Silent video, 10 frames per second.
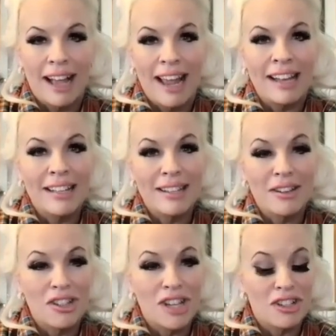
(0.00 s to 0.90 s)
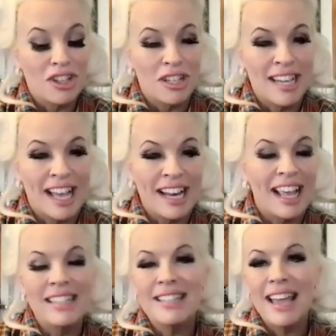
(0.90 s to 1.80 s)
Hatton Association tent
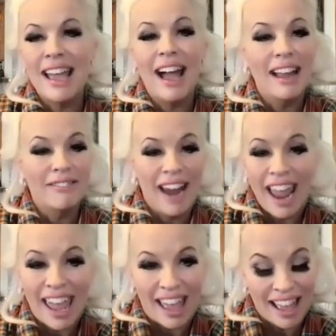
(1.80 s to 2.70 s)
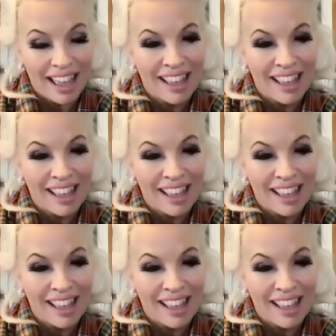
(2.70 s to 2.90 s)
and say hi to Ray.